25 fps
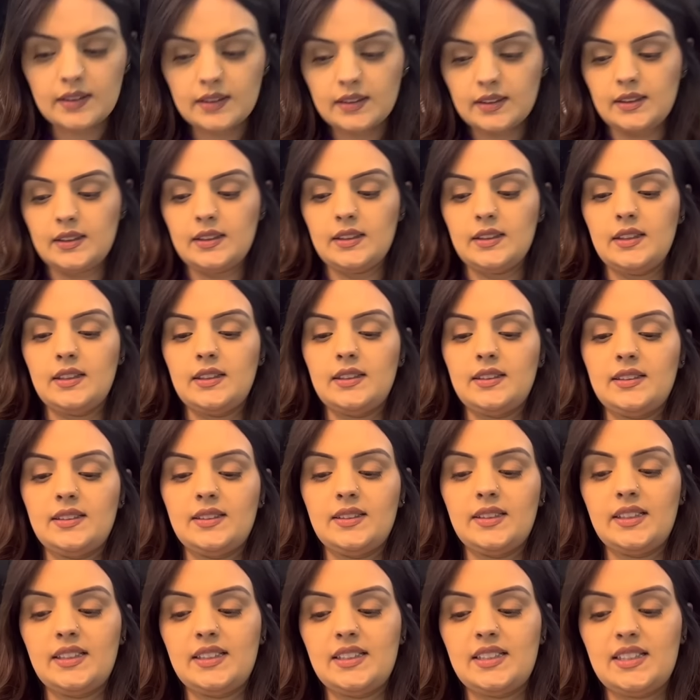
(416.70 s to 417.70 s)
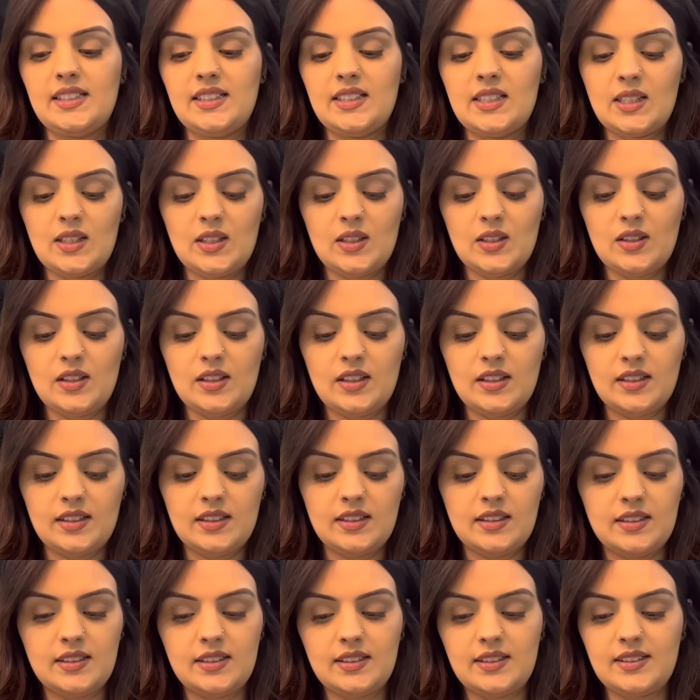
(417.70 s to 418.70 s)
Chalo ji, are
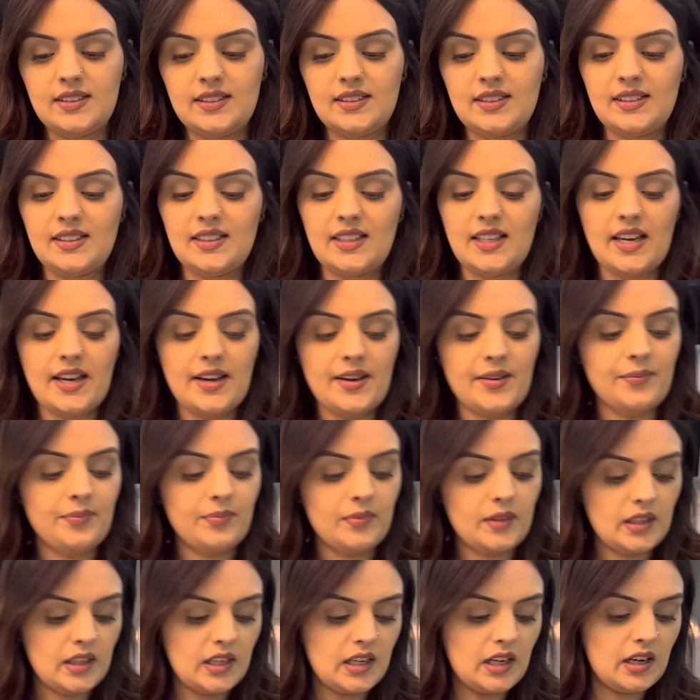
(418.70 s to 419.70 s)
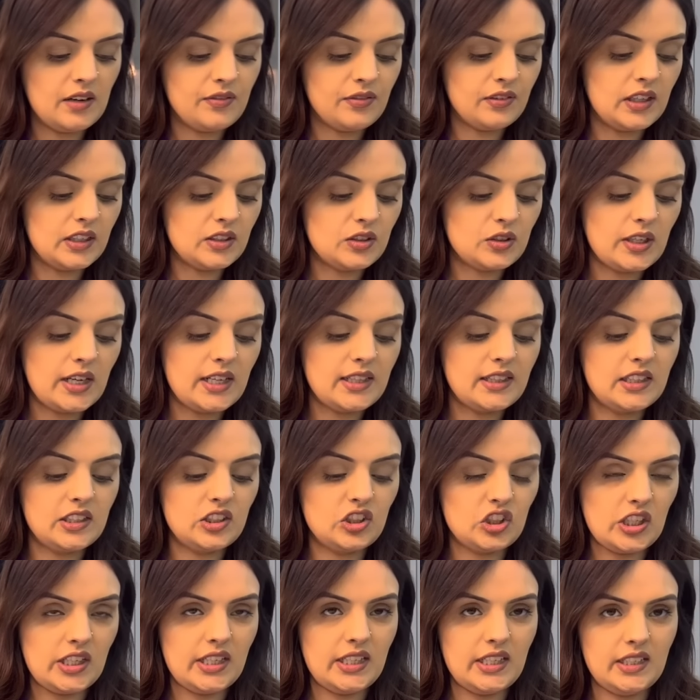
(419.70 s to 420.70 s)
looking really, really yeah. good, mashallah. Got to add the
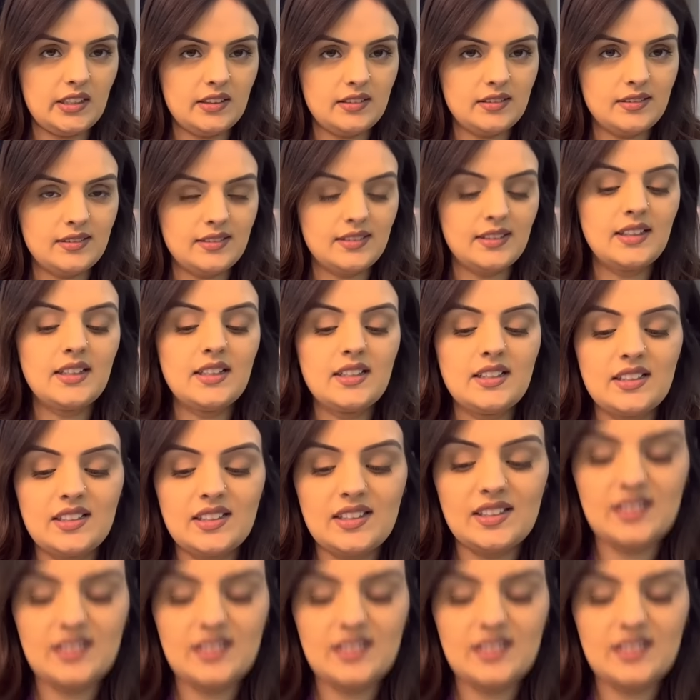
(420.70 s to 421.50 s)
jelly. Yeah, so now we're going to